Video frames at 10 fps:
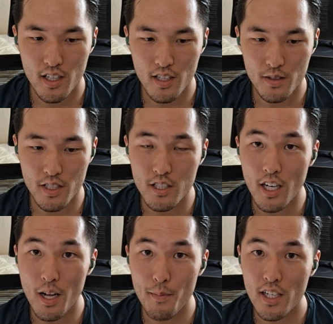the
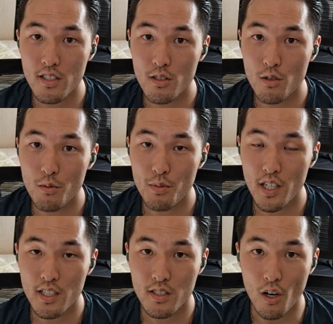Jedi Master who
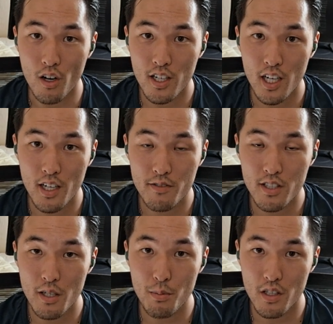played as the Archives
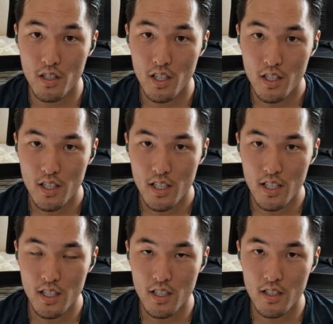Keeper
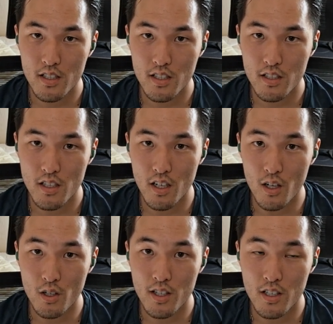in the
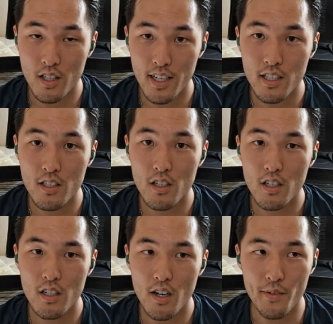Galactic
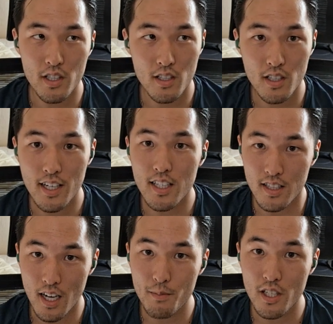
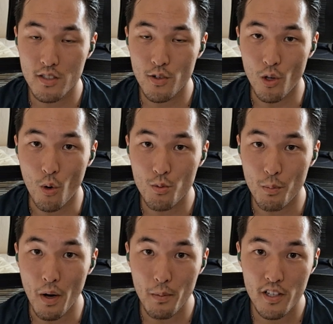Timelines for the Old
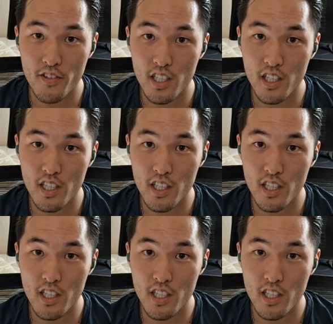Republic